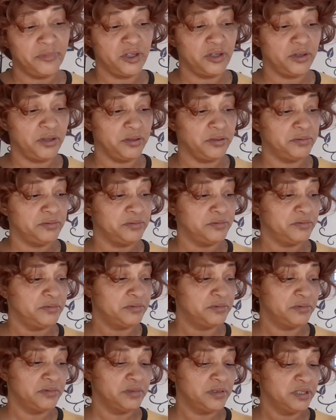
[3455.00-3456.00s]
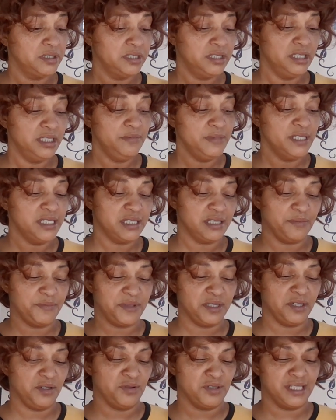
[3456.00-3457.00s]
Okay. Give me
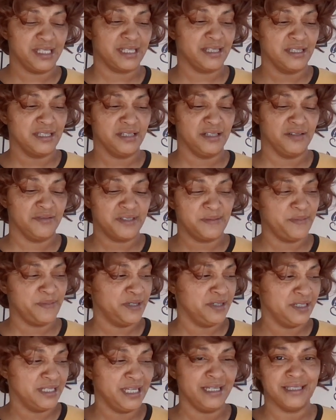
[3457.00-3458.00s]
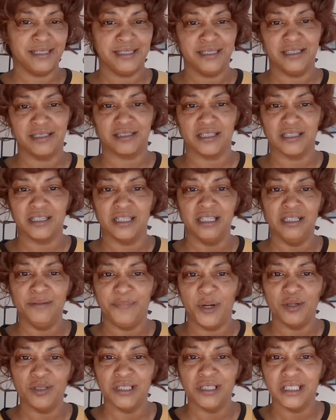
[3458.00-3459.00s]
something on this love spirit. I, look, the
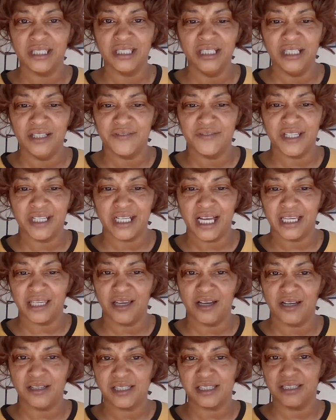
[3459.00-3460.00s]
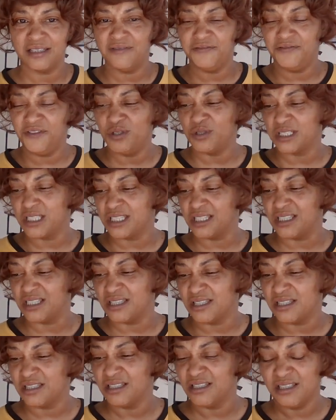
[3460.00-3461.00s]
love, polar love done got lost in the
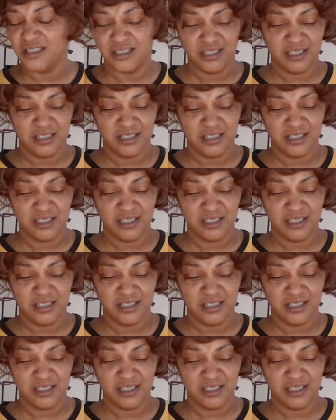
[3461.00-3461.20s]
foolishness.